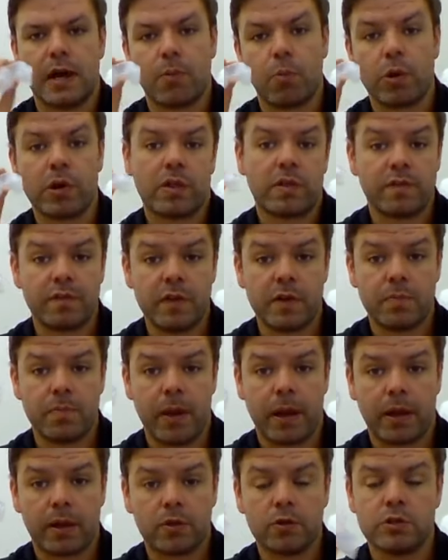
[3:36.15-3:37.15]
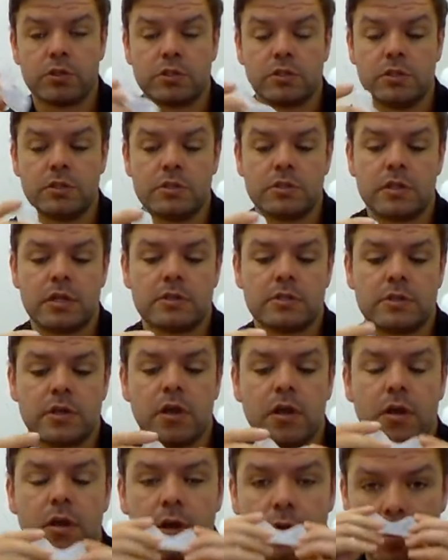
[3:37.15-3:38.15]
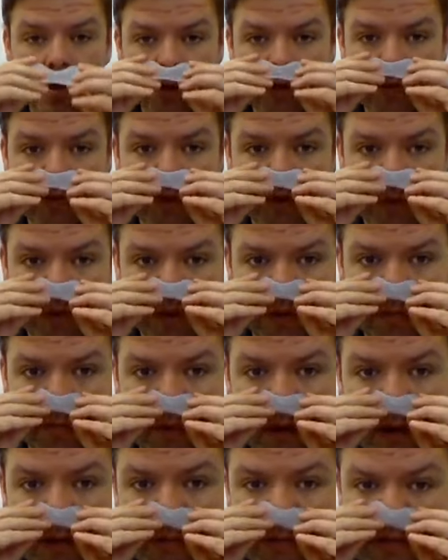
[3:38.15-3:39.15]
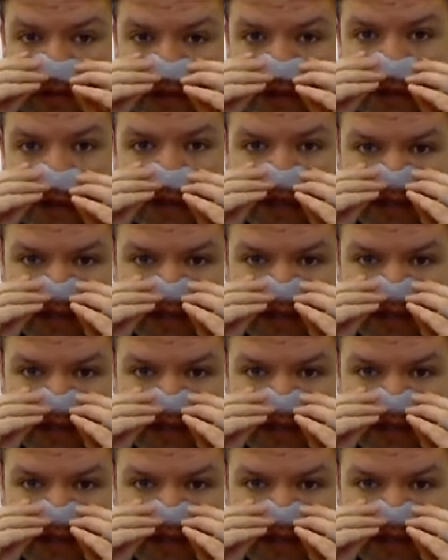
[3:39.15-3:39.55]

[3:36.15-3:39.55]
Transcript: one of the fit pack cushions that's going to suit you the most.